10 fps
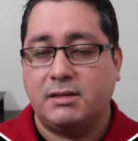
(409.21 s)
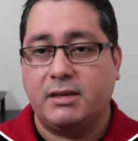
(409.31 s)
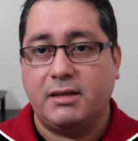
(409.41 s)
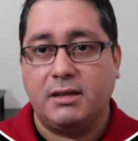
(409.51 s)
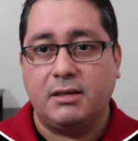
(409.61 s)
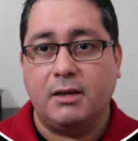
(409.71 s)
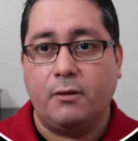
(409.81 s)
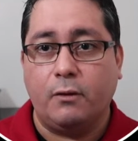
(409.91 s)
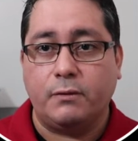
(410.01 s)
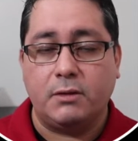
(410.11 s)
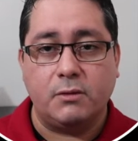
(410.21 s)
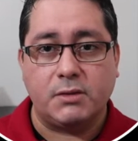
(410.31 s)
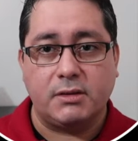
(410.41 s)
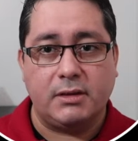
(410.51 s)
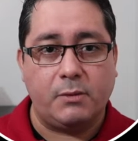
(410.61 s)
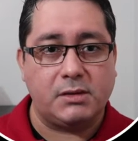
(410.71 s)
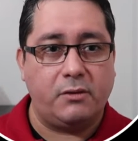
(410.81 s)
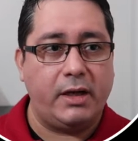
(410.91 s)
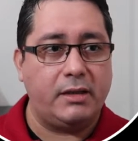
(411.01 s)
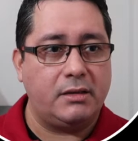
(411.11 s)
in the ID of the user that was
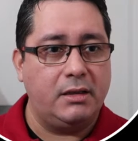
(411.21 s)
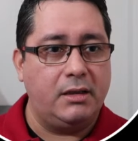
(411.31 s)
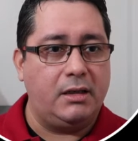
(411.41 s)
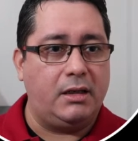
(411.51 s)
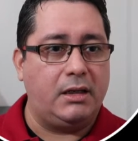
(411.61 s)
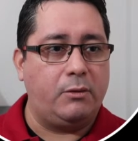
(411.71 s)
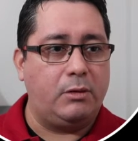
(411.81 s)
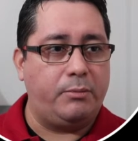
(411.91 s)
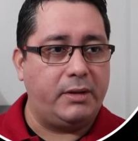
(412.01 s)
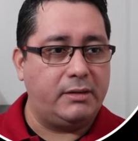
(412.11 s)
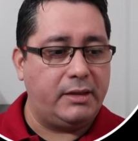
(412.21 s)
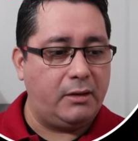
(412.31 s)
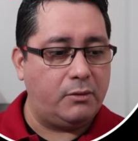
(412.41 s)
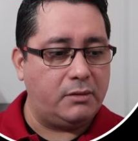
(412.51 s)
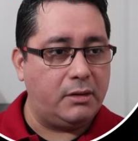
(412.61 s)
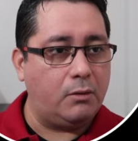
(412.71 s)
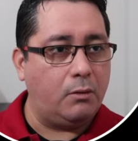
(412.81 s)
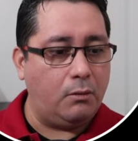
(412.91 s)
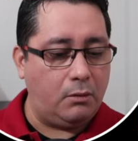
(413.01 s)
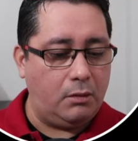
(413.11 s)
created. And I will print out the
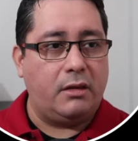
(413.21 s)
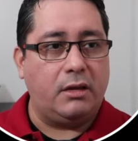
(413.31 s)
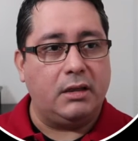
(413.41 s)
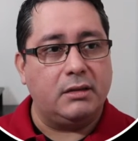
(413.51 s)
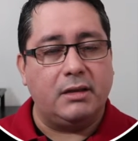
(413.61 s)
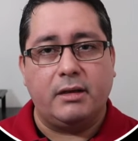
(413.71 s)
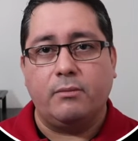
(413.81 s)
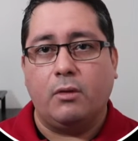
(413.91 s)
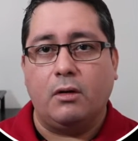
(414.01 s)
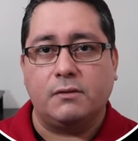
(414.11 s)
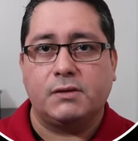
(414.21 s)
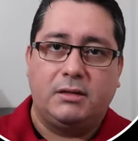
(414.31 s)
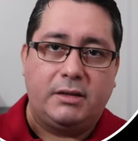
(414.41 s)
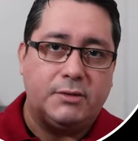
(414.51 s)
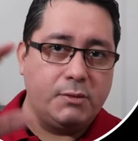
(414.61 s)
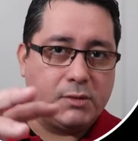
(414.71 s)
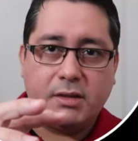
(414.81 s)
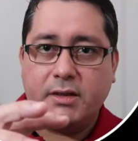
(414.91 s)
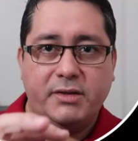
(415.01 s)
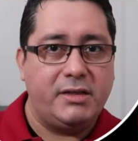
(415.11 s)
whole thing that involves the
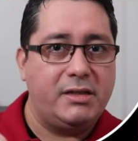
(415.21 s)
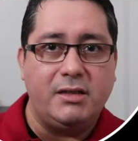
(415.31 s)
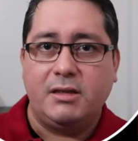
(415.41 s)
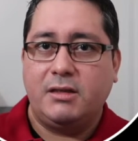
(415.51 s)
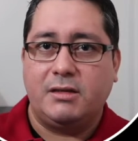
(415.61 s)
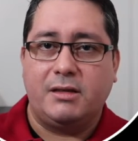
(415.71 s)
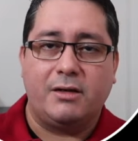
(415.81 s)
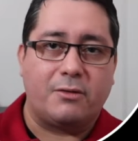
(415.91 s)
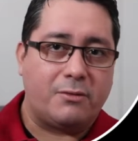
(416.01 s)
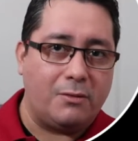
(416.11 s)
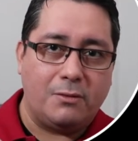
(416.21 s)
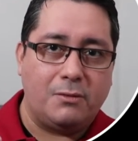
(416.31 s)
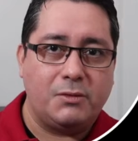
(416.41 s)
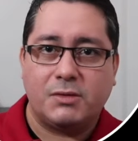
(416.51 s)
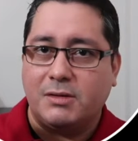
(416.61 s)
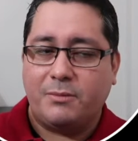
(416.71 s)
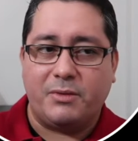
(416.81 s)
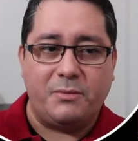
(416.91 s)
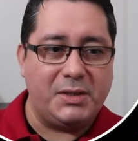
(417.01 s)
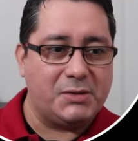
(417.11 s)
user ID, the roles, the
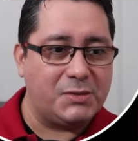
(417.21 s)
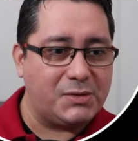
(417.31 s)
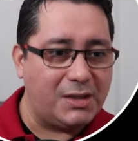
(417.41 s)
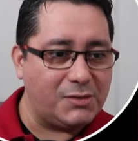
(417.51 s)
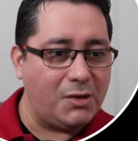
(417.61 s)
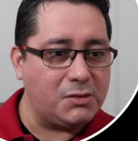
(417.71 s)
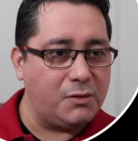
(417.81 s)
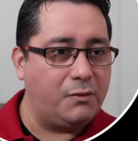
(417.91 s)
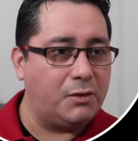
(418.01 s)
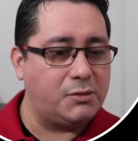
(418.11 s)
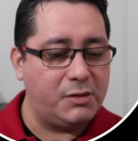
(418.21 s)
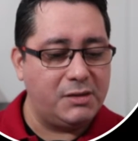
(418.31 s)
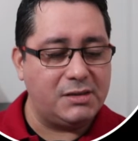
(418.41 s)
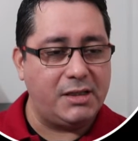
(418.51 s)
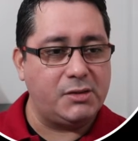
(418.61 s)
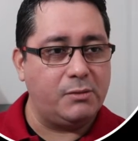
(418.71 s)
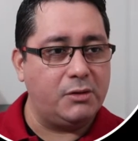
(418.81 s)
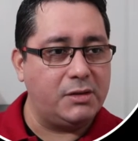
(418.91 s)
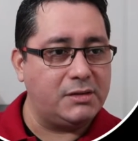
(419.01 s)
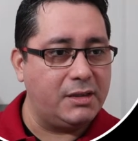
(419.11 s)
permissions, and so on and so forth. So in this case, you will
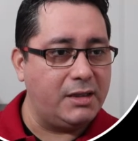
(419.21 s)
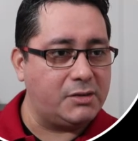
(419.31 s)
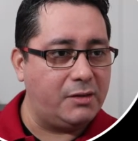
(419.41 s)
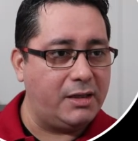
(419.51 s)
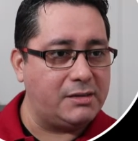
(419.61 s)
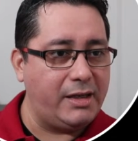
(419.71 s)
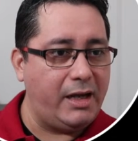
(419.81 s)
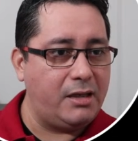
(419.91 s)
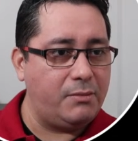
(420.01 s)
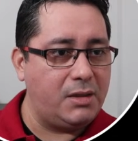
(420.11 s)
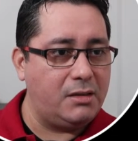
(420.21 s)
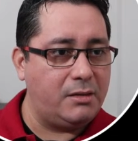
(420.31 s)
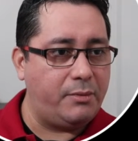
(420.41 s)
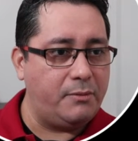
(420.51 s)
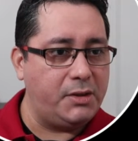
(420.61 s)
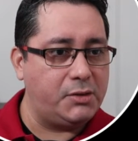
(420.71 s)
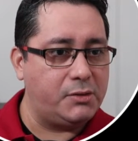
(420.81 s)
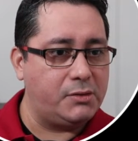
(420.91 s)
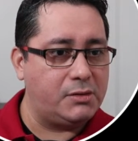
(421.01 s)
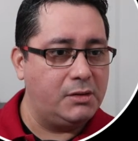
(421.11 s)
notice that it actually has the admin, the
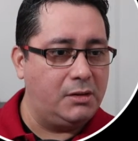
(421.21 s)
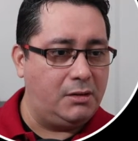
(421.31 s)
permissions,